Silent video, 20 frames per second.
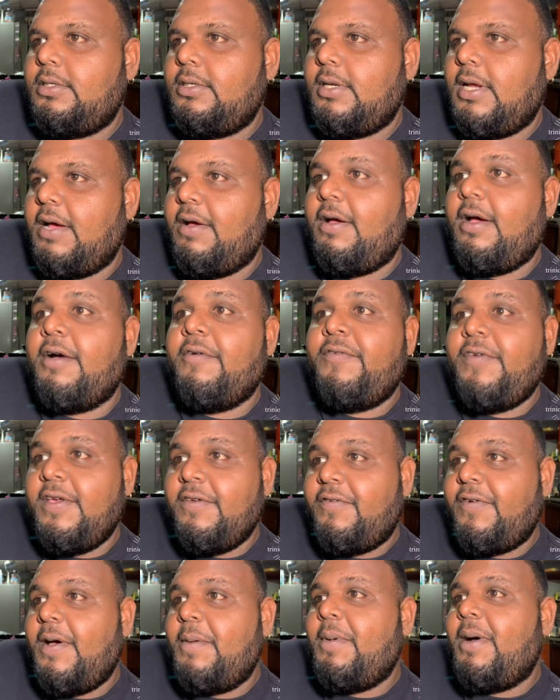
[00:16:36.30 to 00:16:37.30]
Uh,
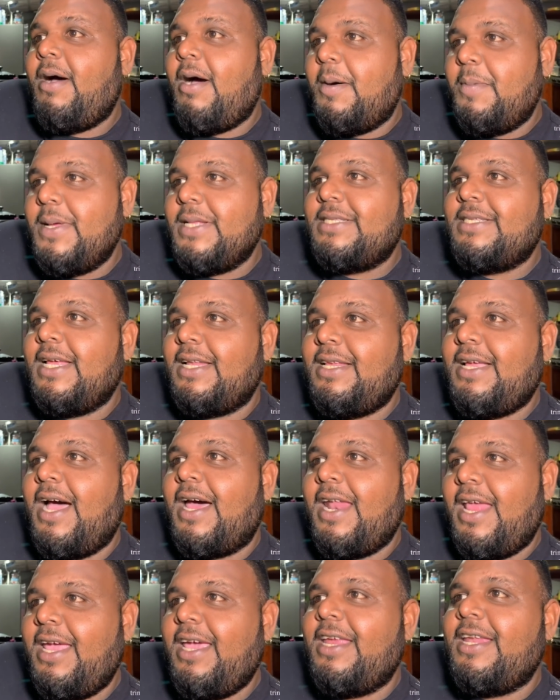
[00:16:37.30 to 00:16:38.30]
Afifa Mohammed said,
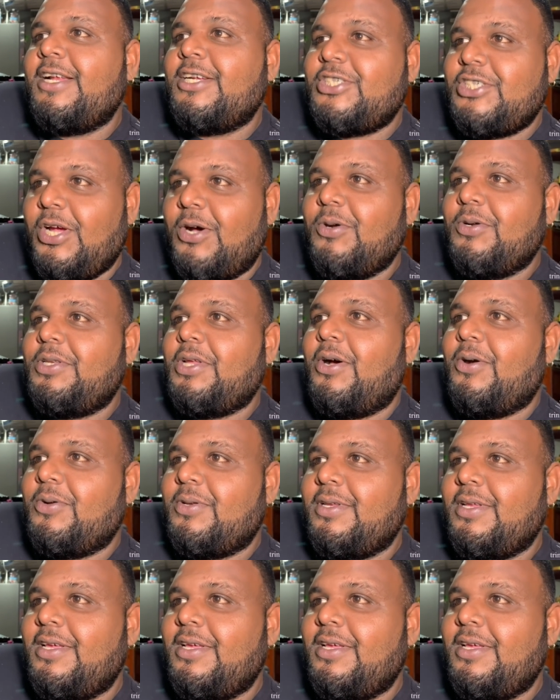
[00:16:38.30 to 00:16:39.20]
can I get a shout out?